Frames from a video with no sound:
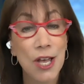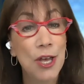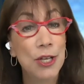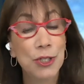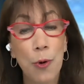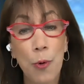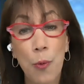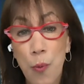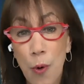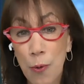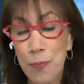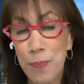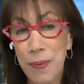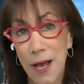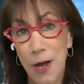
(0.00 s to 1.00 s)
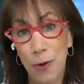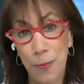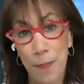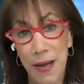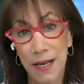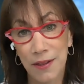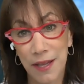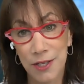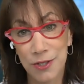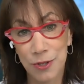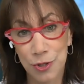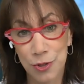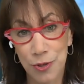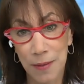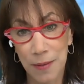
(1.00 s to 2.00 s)
so it won't be helped by a laser
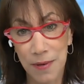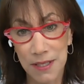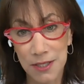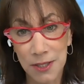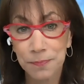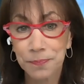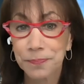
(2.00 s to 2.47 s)
treatment.